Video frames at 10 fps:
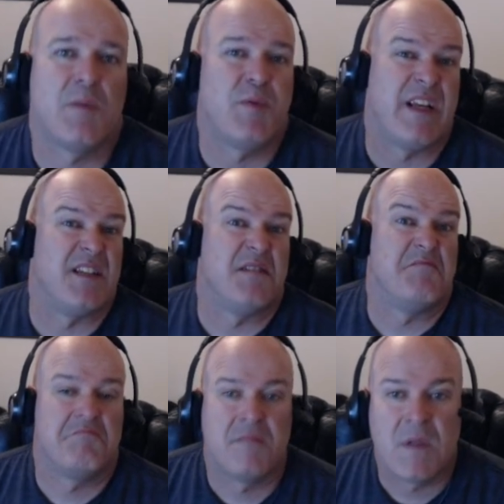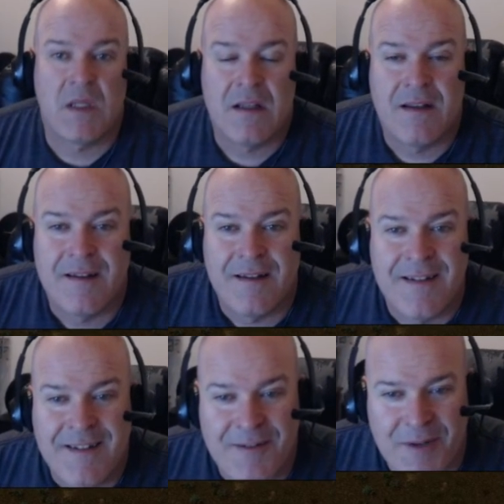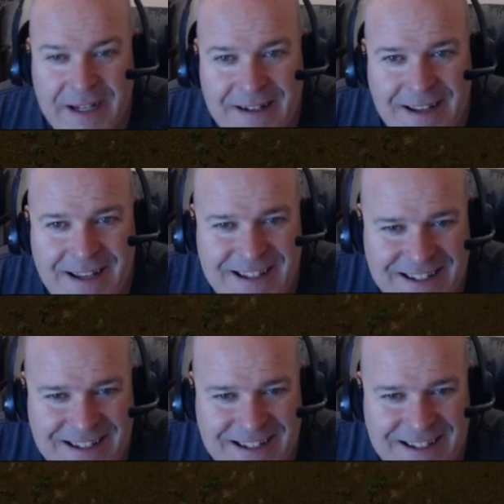I planned it. Right?